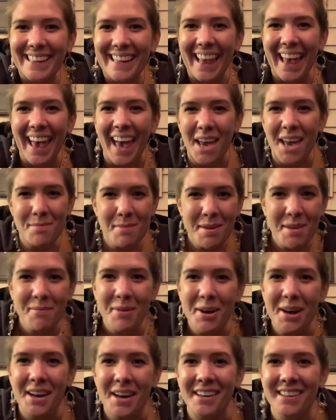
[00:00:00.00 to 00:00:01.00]
Hey,
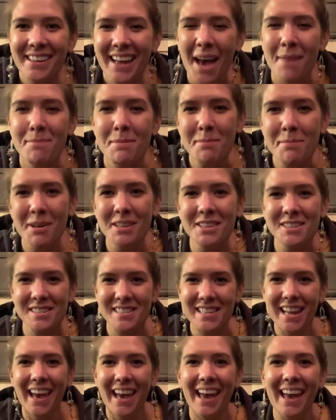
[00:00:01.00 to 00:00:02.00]
Memaw. Happy Mother's
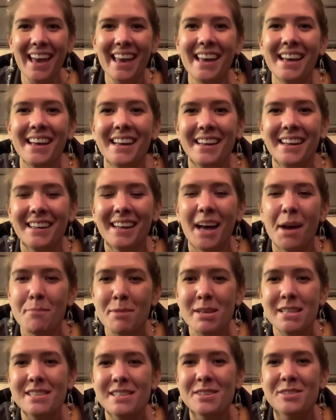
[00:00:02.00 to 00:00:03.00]
Day. I
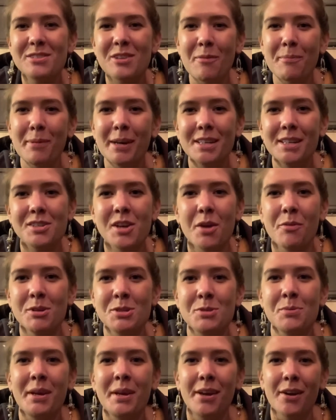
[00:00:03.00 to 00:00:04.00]
miss you so much. I
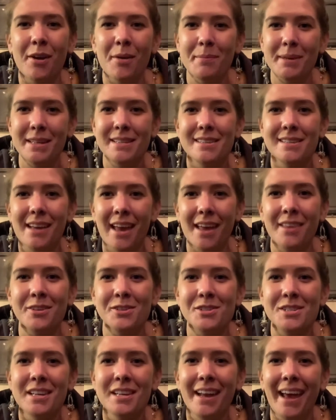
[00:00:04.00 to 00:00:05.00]
wish we could all be together
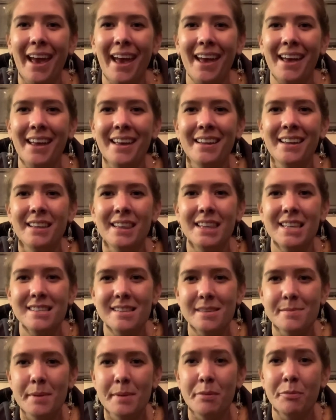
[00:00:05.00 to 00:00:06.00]
today. This
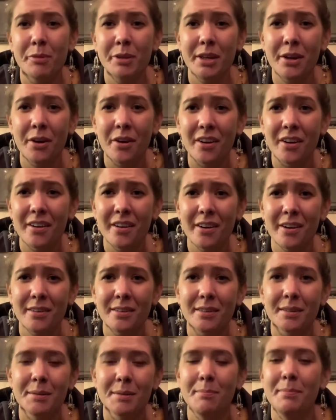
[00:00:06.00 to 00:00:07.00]
has been really hard,
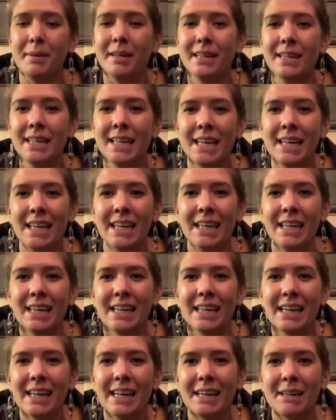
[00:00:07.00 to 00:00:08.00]
but
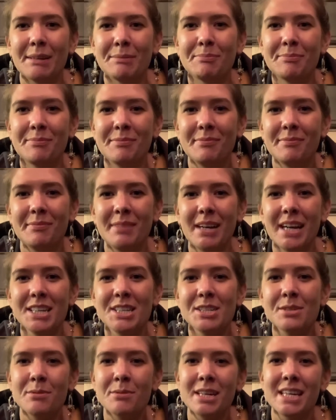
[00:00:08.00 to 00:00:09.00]
I
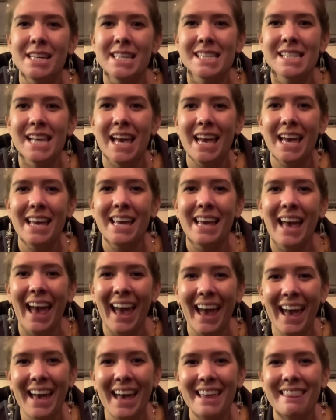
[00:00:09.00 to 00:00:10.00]
just wanted to say
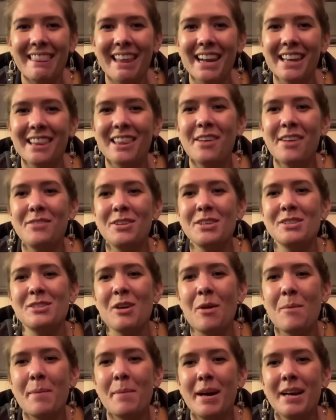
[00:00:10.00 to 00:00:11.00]
hey and that I love you
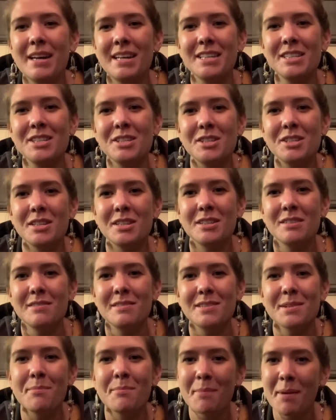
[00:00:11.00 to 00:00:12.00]
so much.
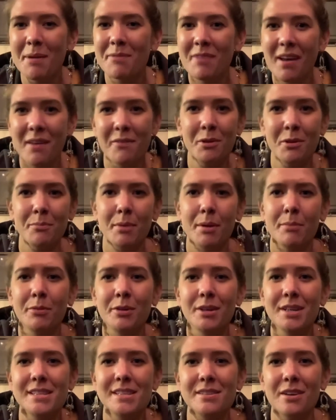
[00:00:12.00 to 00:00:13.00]
Some of my favorite
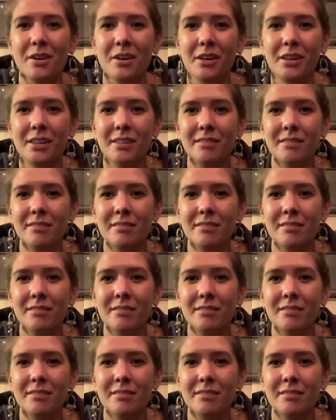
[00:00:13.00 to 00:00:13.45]
memories are,